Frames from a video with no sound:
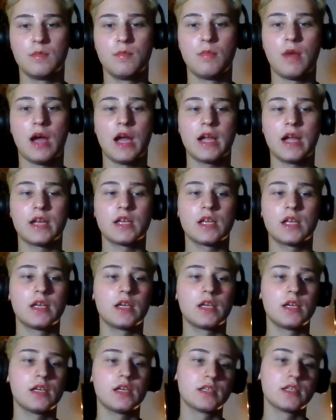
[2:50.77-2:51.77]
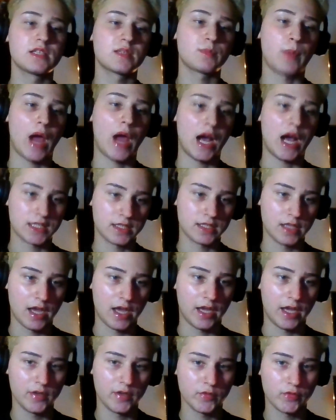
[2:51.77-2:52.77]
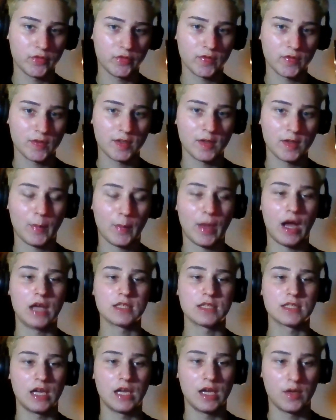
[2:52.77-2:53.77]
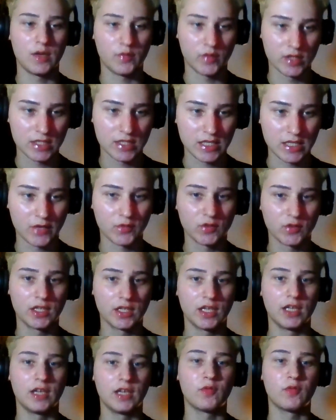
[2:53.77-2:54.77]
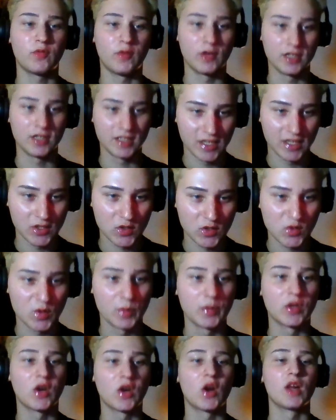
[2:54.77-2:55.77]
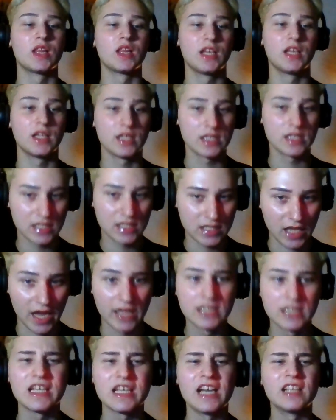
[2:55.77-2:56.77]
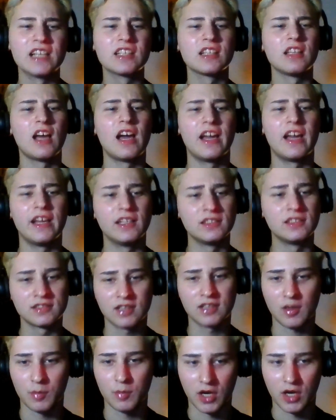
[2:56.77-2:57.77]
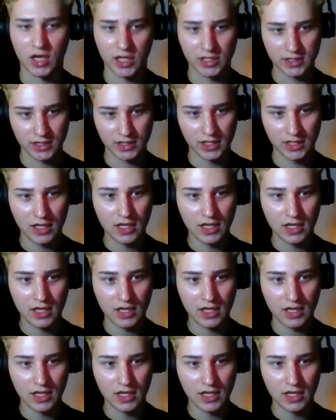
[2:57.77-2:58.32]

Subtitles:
Mine is Past Life. Past Life is definitely for the Dangerous Woman girlies. And Dandelion, come on.